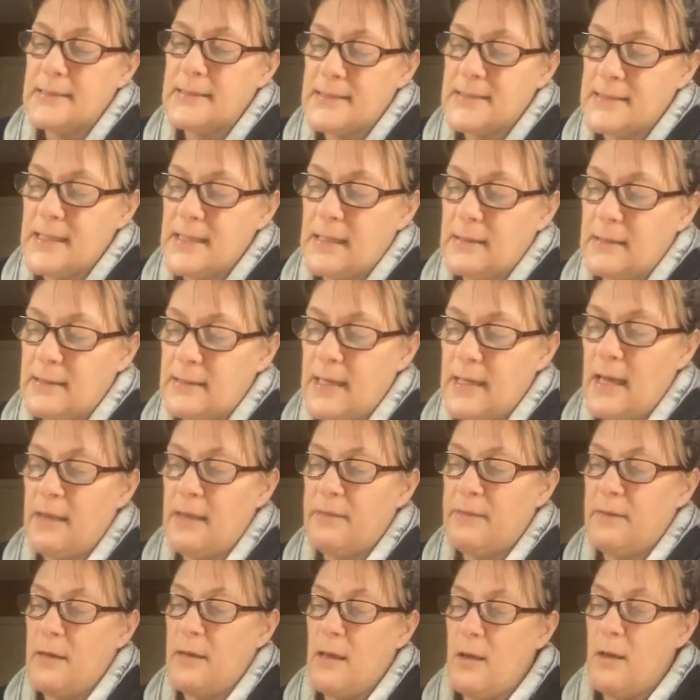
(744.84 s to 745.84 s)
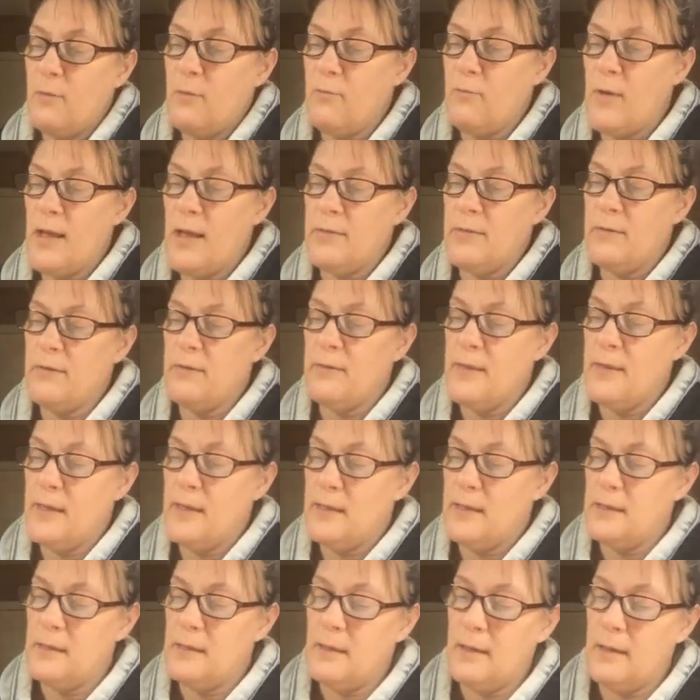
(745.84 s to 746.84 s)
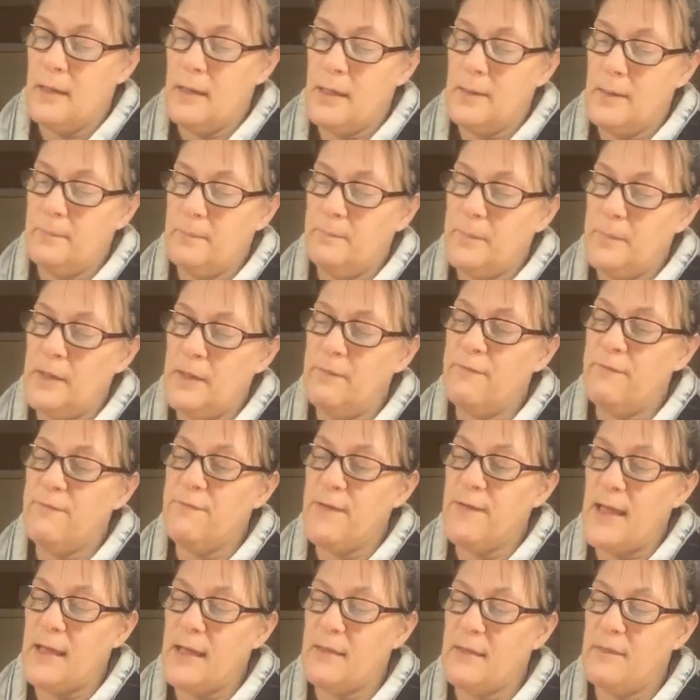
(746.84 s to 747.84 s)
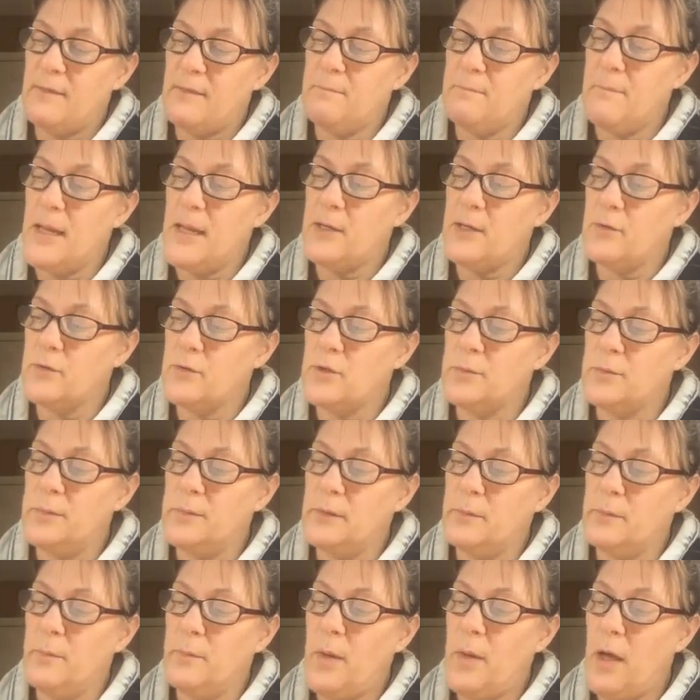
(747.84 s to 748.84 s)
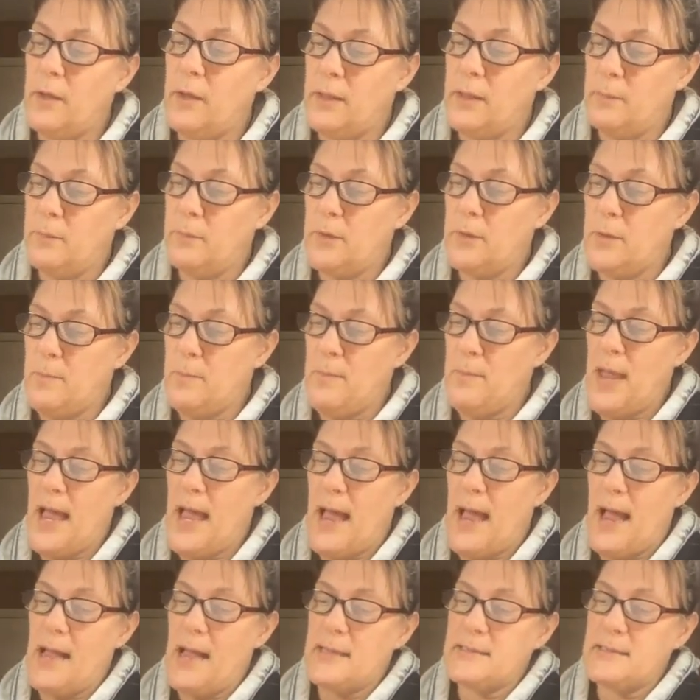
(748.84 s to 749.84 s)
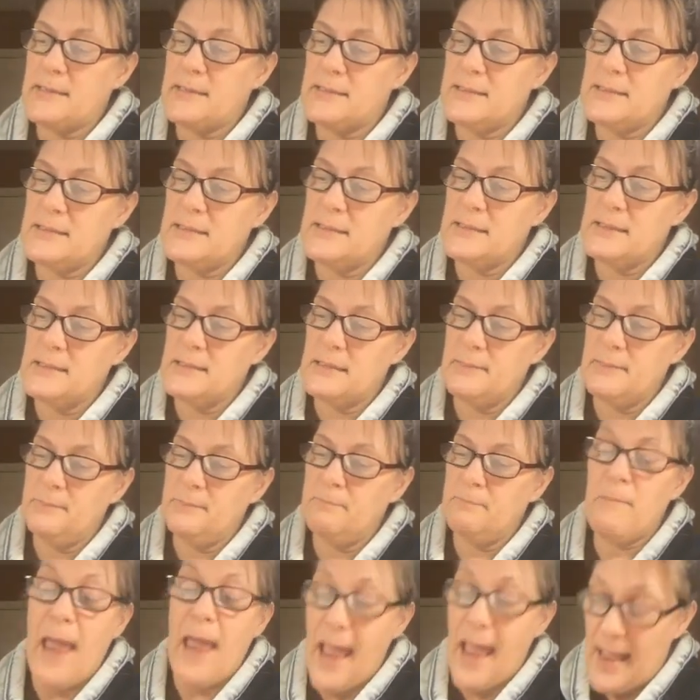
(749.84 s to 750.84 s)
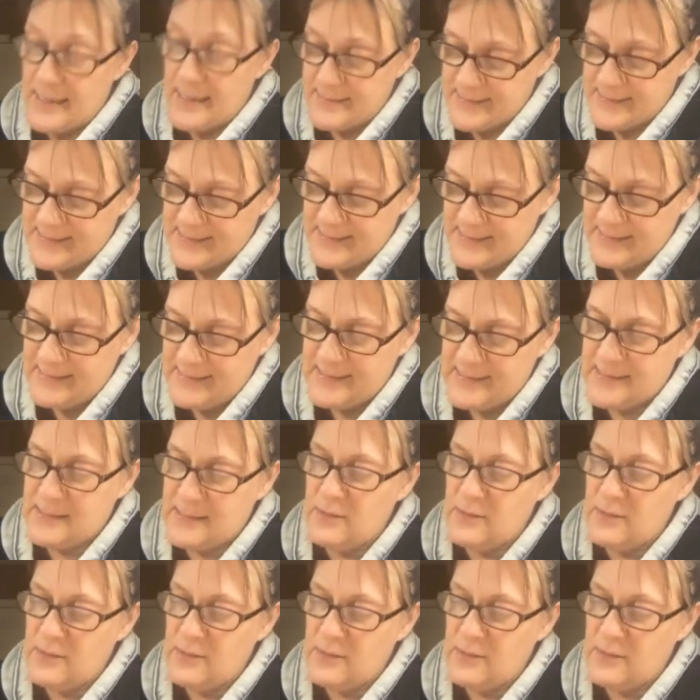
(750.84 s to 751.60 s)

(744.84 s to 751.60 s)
cell death, rather than affect the microtubule polymer mass.